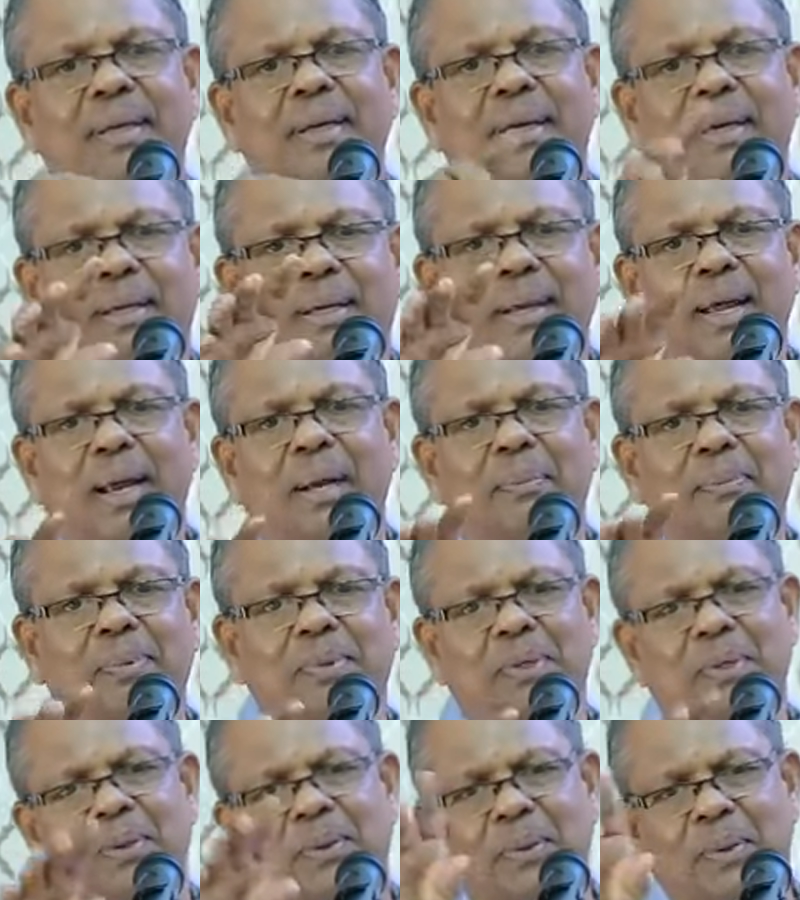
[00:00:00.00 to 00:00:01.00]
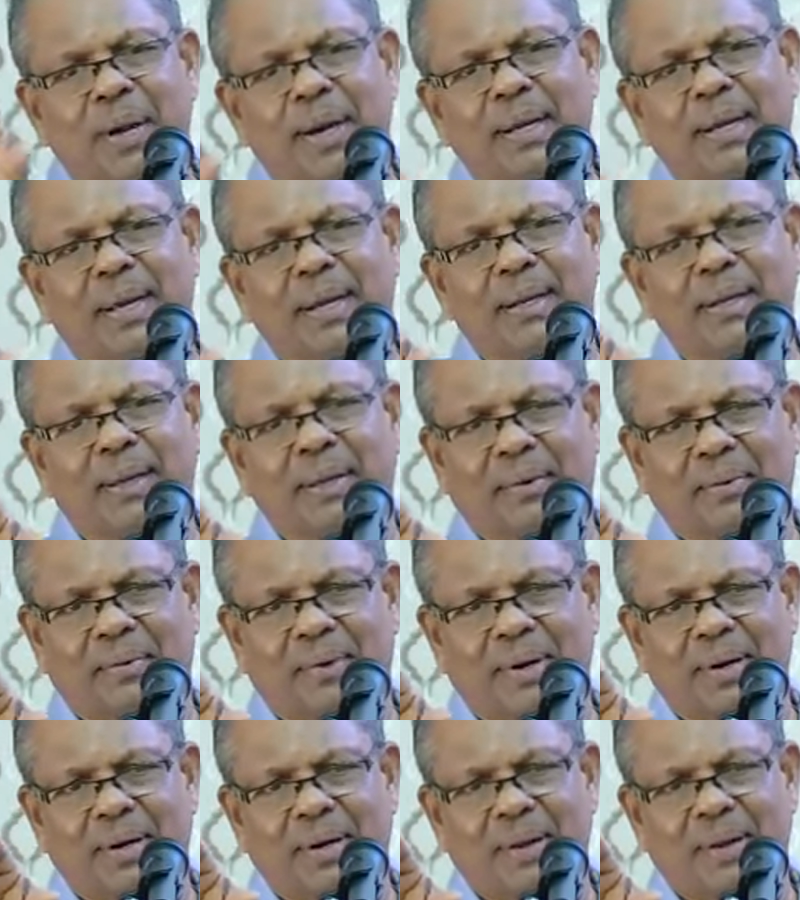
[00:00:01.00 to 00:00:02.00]
it helps you to attain
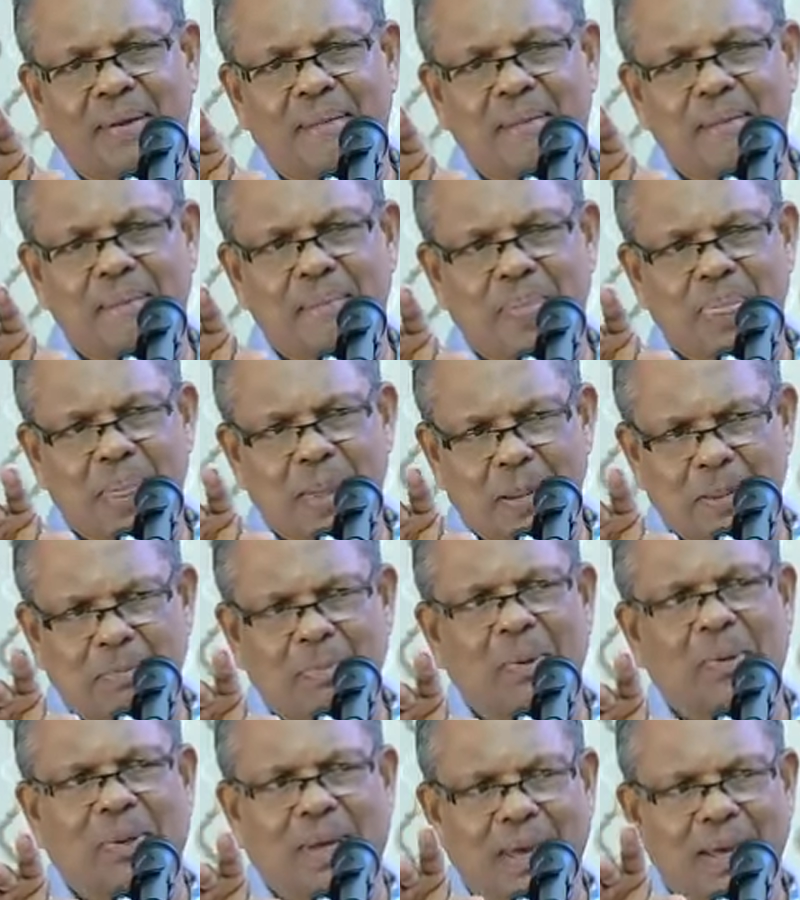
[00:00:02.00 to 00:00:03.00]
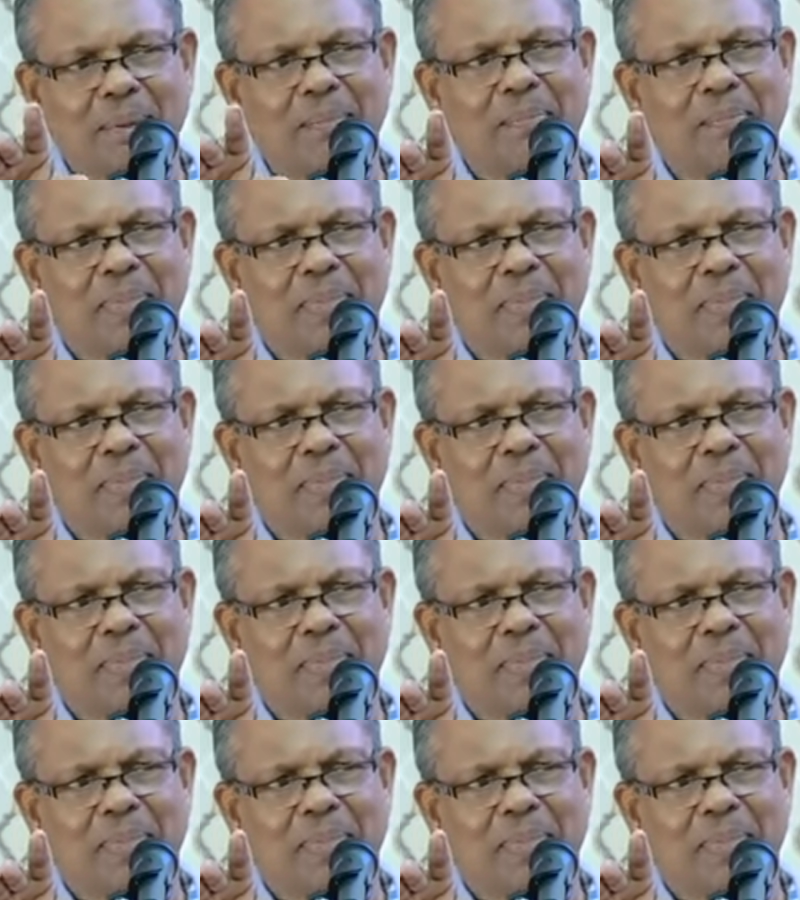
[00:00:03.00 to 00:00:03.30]
nirvana. Okay?